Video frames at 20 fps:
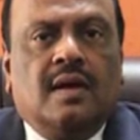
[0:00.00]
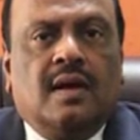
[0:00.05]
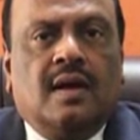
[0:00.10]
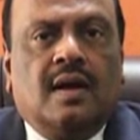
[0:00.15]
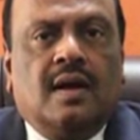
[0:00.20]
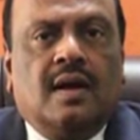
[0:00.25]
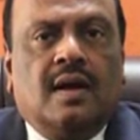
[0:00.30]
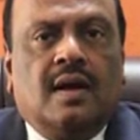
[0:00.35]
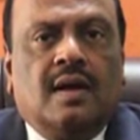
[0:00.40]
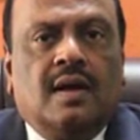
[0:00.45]

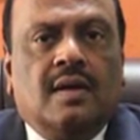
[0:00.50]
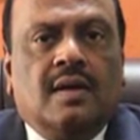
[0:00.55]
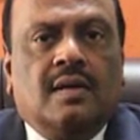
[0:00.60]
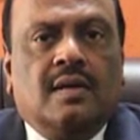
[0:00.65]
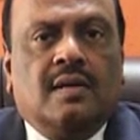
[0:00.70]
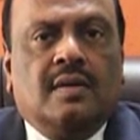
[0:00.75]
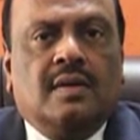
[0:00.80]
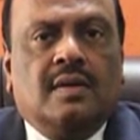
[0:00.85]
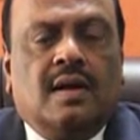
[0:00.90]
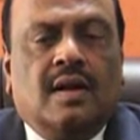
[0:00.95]
and uh,
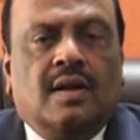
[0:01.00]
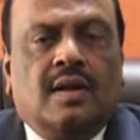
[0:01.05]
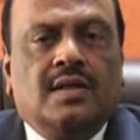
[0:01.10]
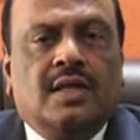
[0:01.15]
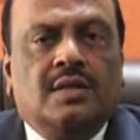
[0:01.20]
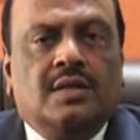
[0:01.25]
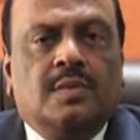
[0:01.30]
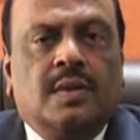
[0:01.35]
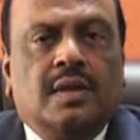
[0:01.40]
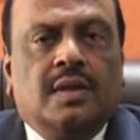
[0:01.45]
the
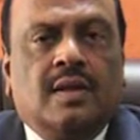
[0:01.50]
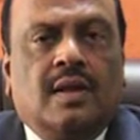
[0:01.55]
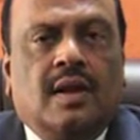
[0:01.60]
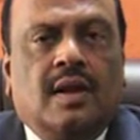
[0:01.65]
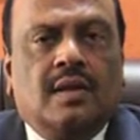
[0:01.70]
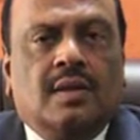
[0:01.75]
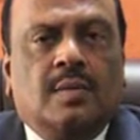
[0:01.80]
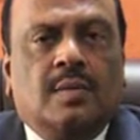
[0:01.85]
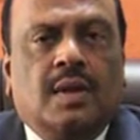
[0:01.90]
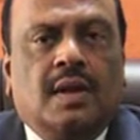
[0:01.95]
largest being the
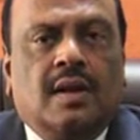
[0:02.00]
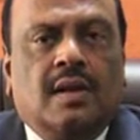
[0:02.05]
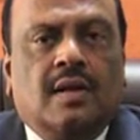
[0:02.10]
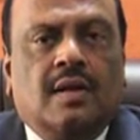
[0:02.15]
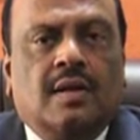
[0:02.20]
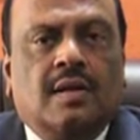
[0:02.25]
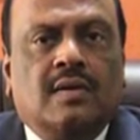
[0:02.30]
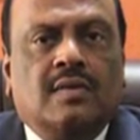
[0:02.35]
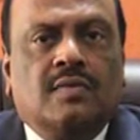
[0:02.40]
North America,